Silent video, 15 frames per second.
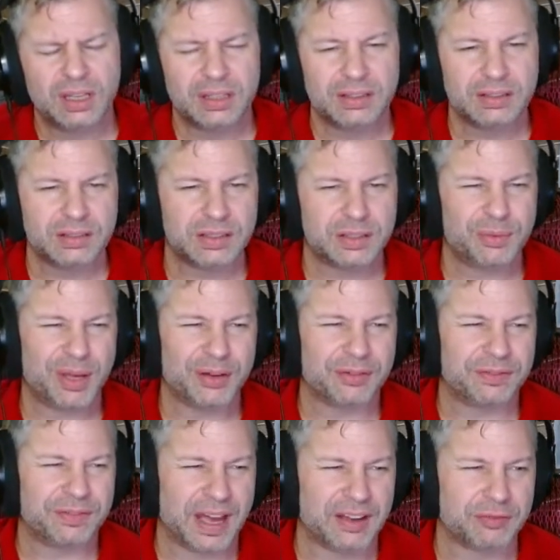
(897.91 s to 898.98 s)
It's
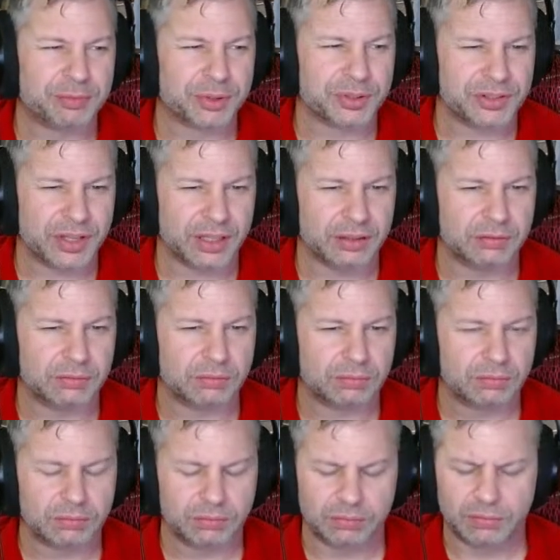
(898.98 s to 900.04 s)
about 5%
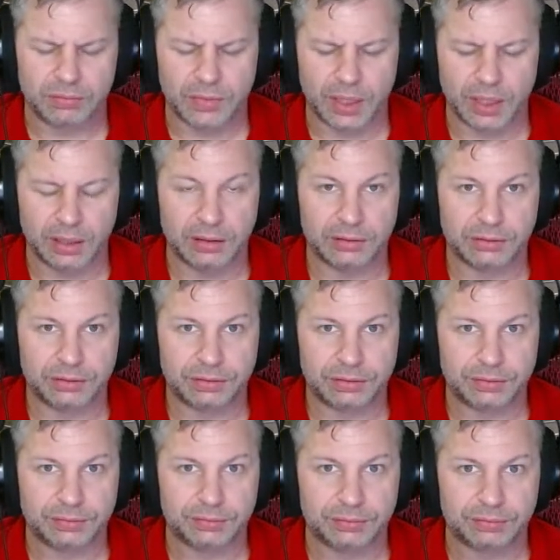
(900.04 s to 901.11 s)
of
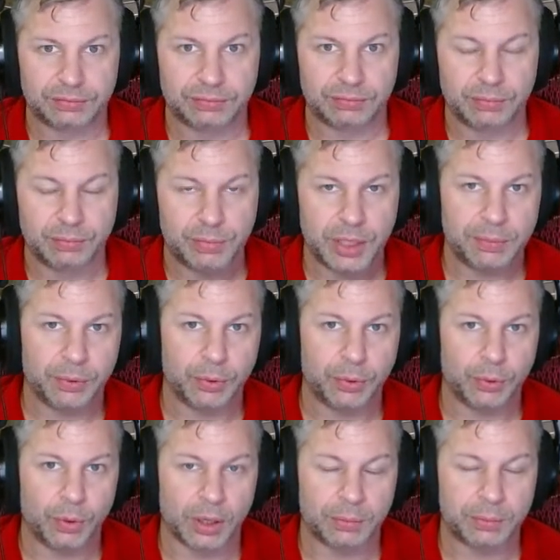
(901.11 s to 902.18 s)
people
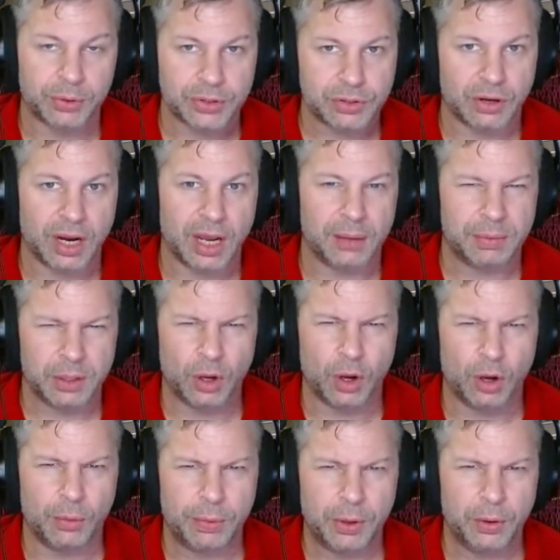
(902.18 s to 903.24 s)
who are prescribed an
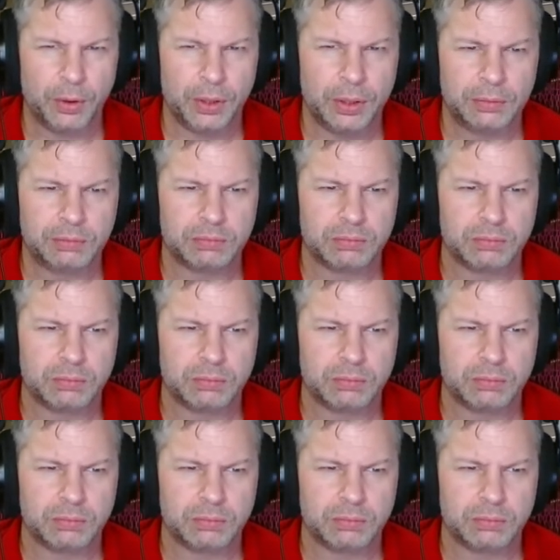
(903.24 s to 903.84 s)
opioid